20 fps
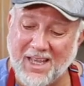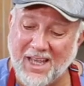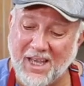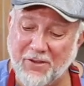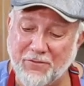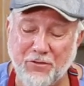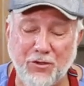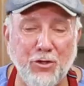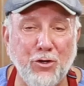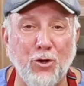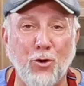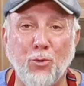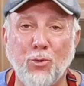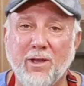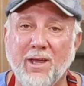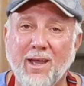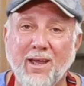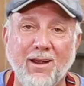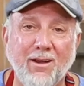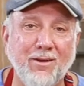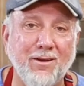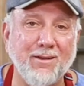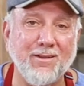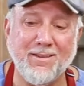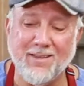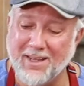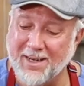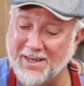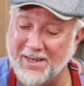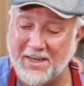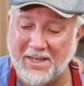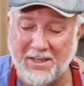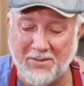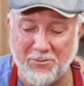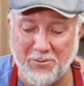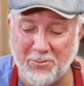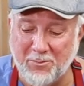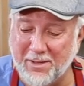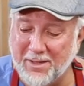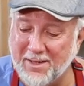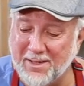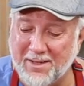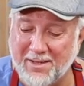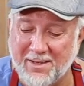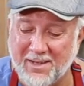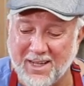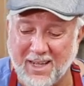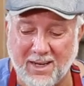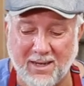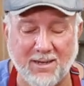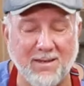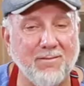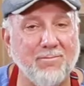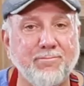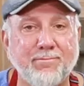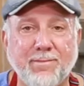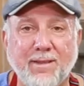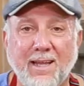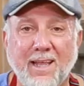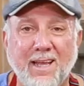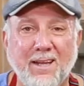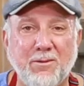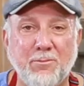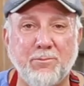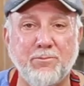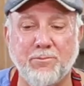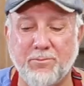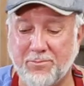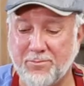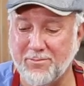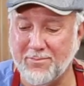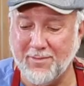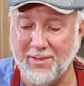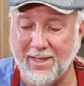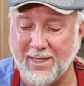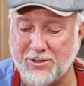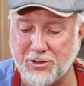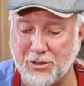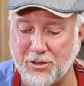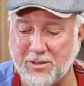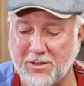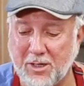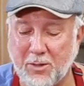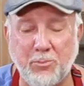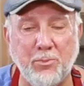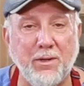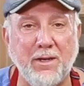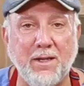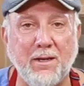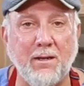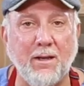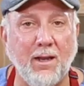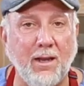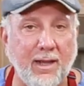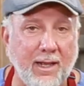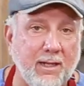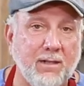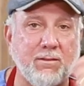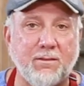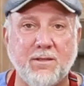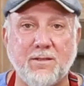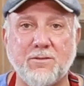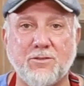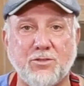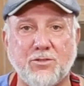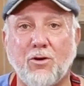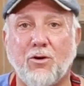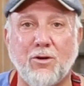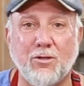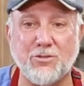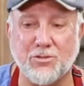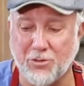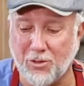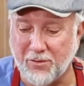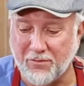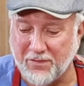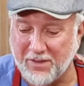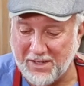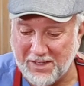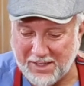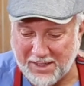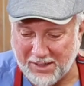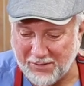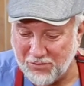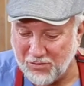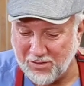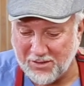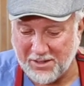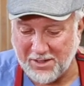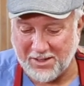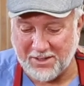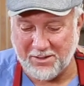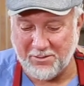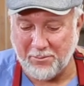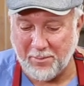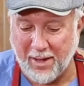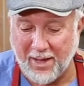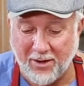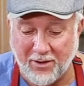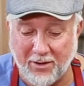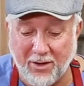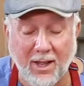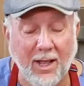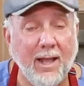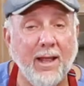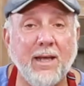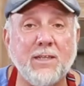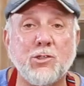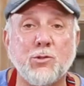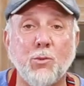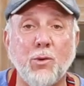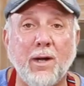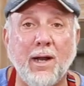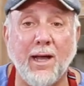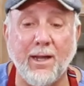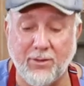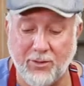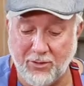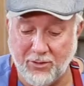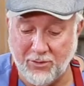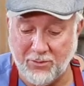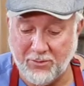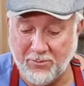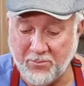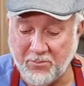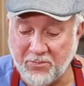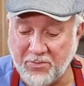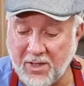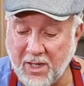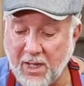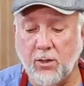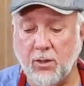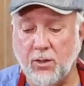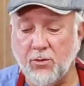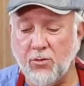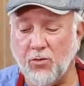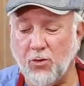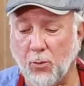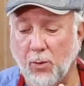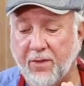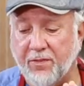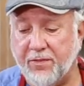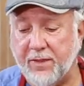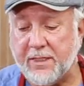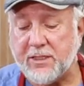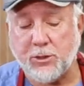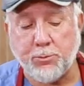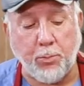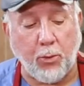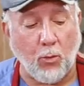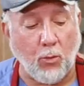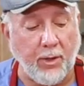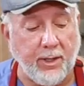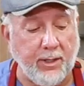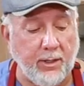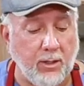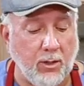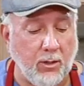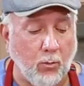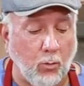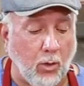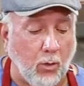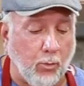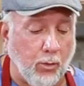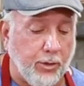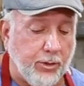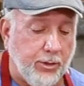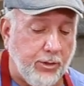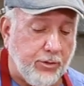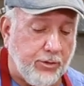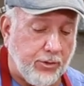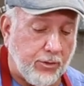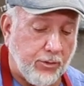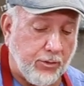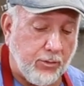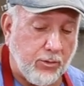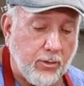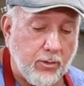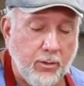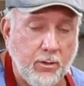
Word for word: If you don't care, then leave them in and let them let your company lick the sauce off the leaves. It doesn't matter. That's what I do. So at this point, what we're going to do